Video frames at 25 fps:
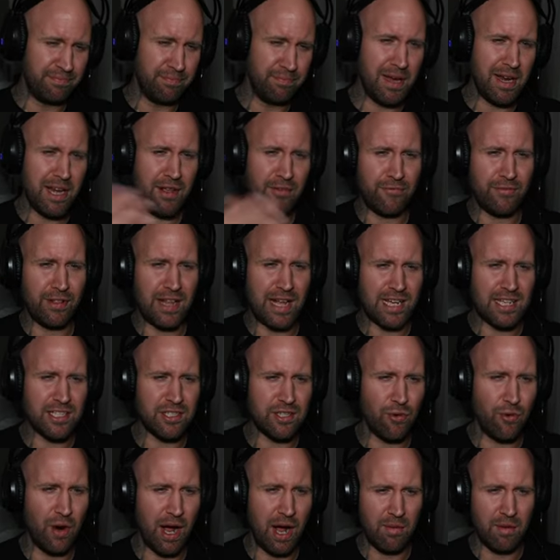Many
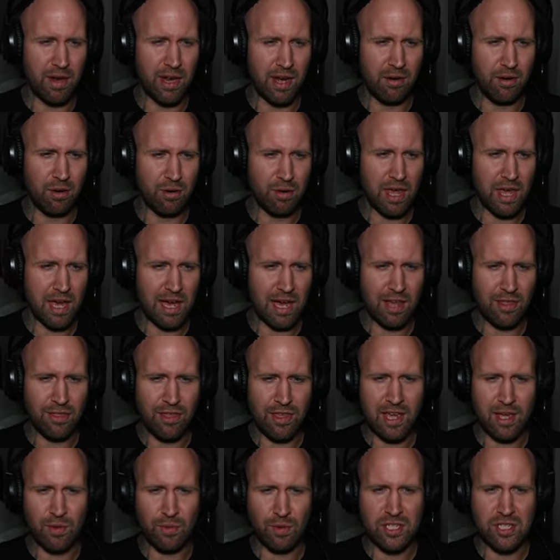flies around here. Okay, I
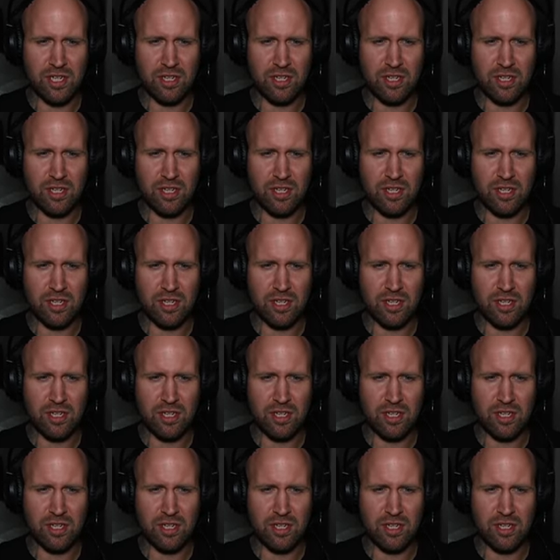think we